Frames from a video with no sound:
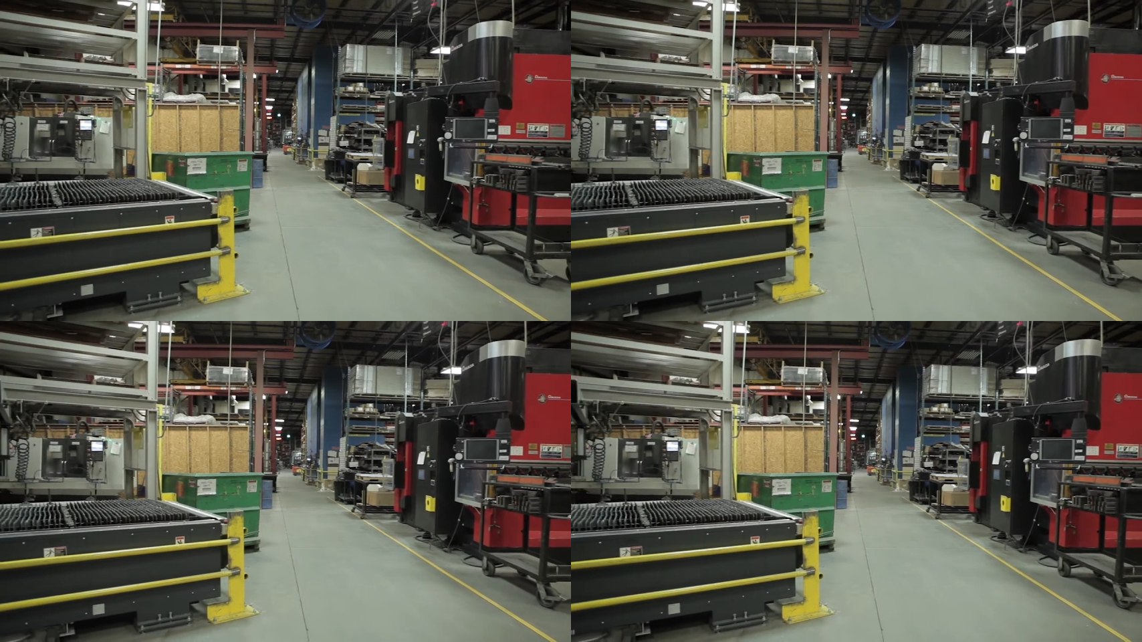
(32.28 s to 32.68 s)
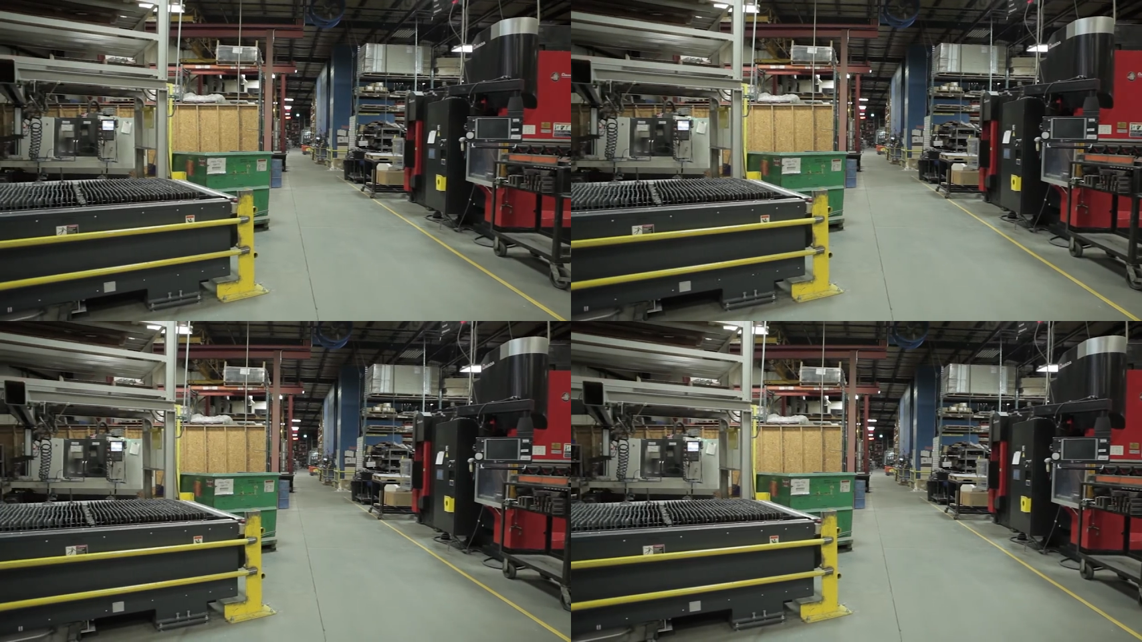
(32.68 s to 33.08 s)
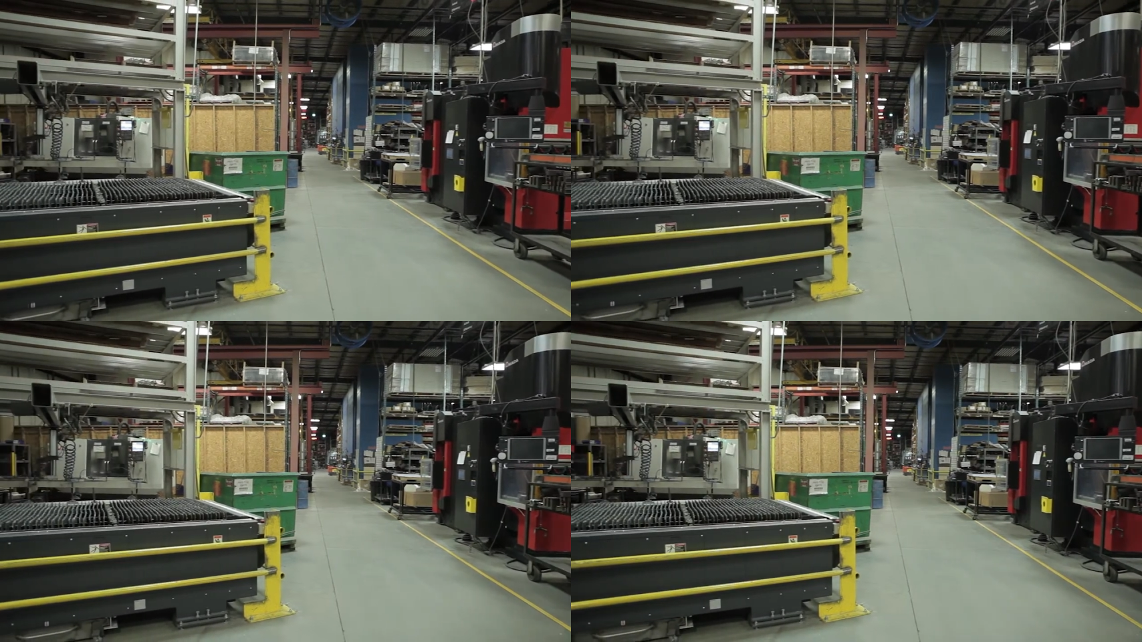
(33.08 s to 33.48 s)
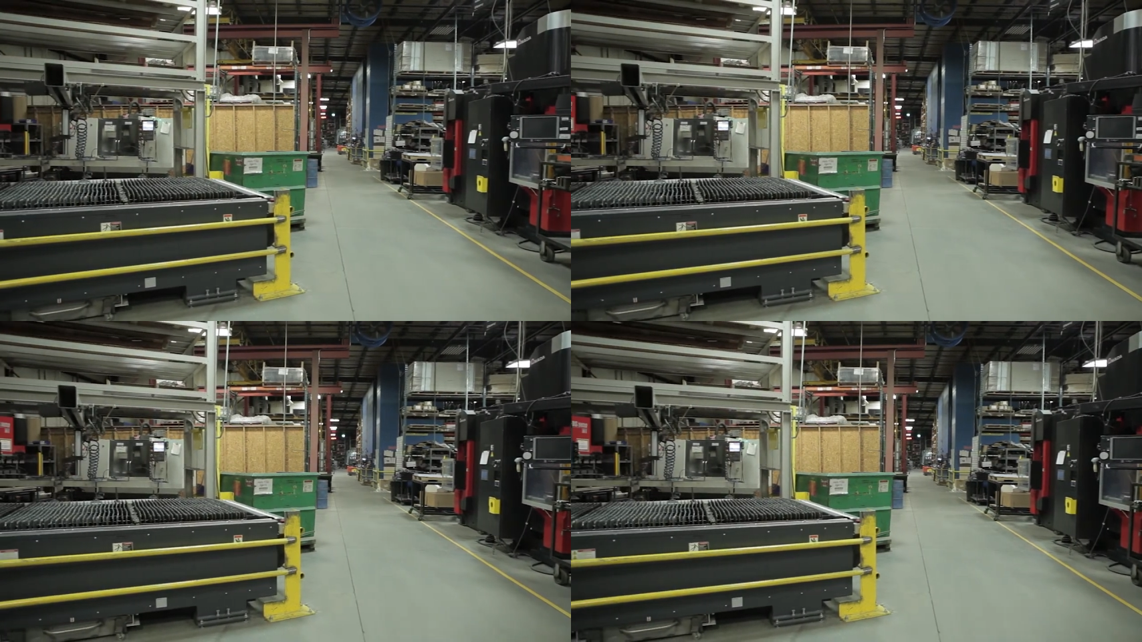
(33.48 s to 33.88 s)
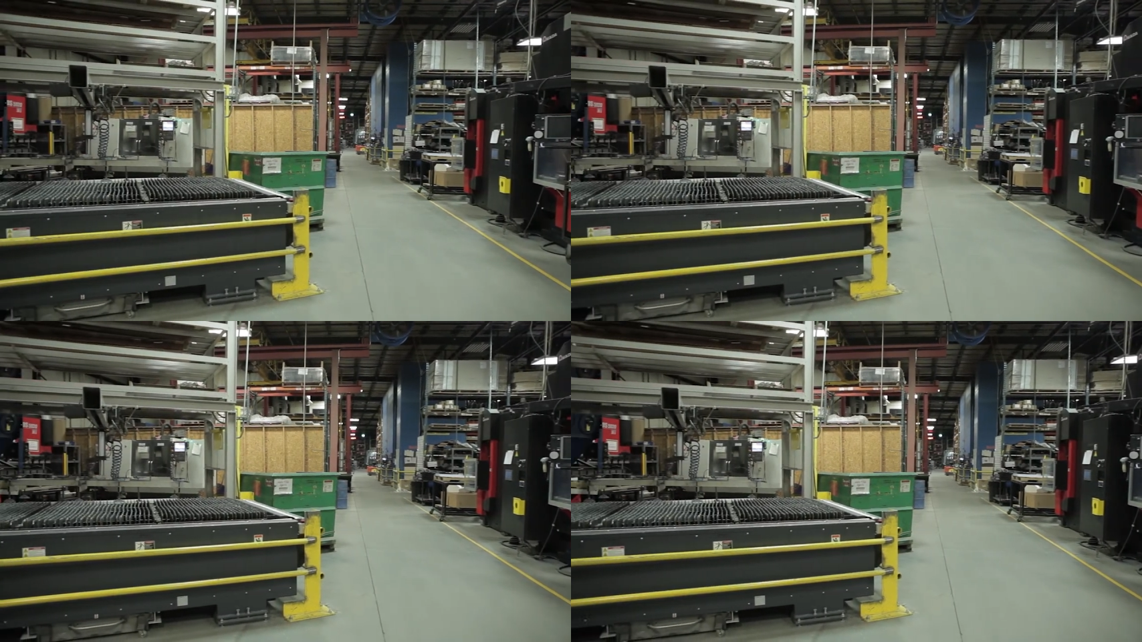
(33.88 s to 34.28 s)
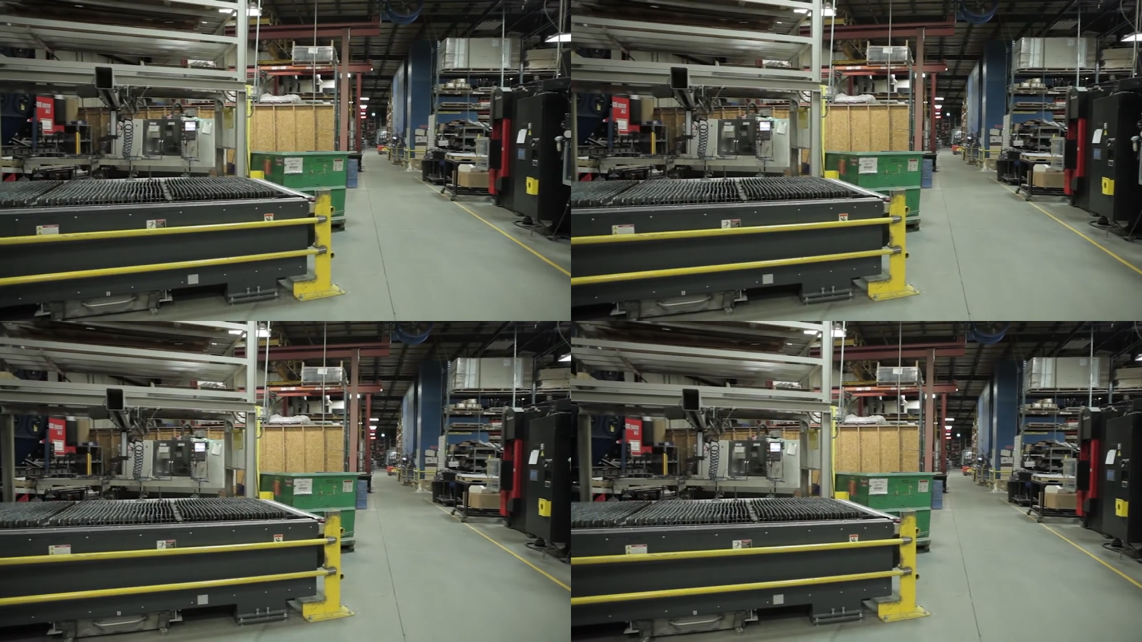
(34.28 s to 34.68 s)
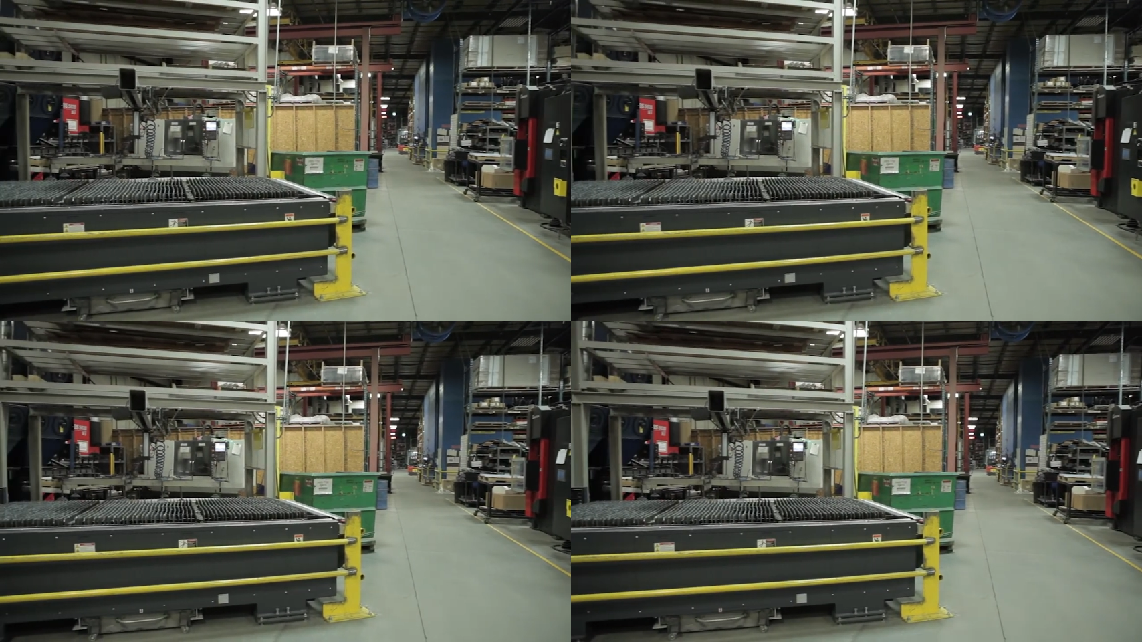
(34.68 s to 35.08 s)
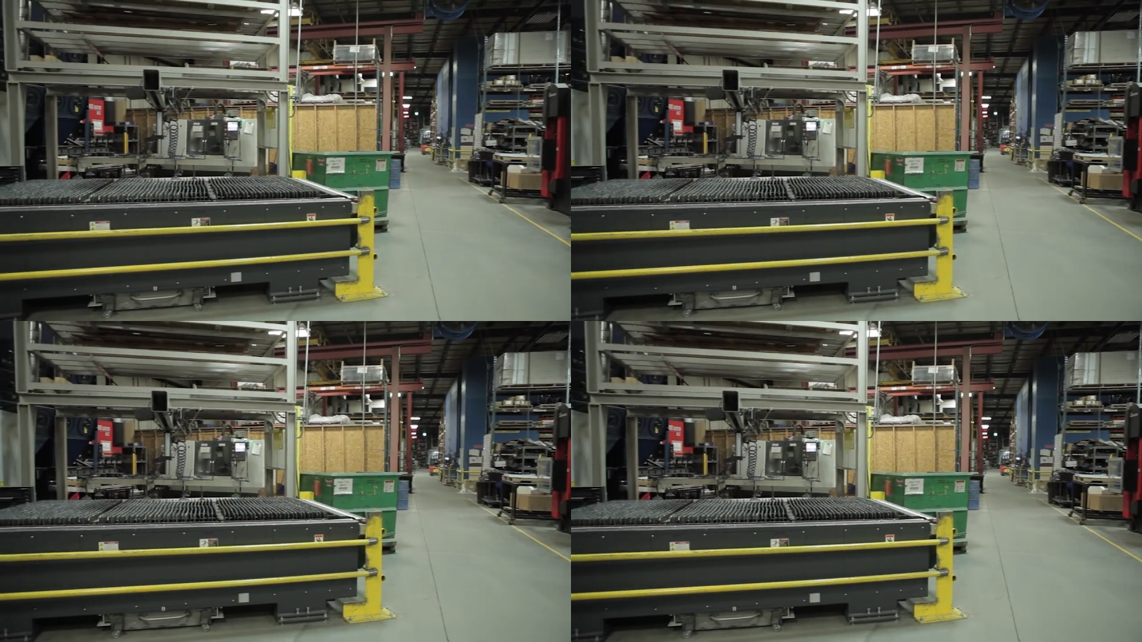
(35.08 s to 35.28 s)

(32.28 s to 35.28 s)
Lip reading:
No face is visible, so there are no lips to read.